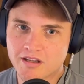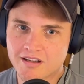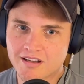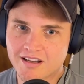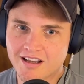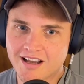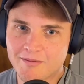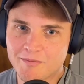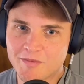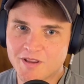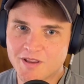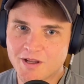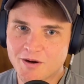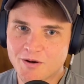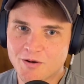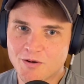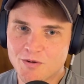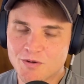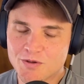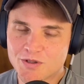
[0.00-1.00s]
I mean, their
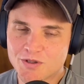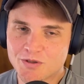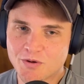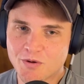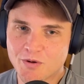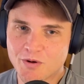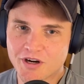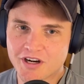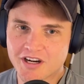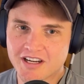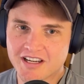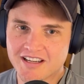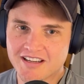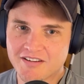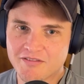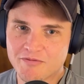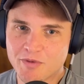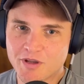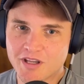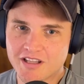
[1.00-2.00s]
whole story
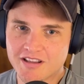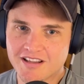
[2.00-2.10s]
of being the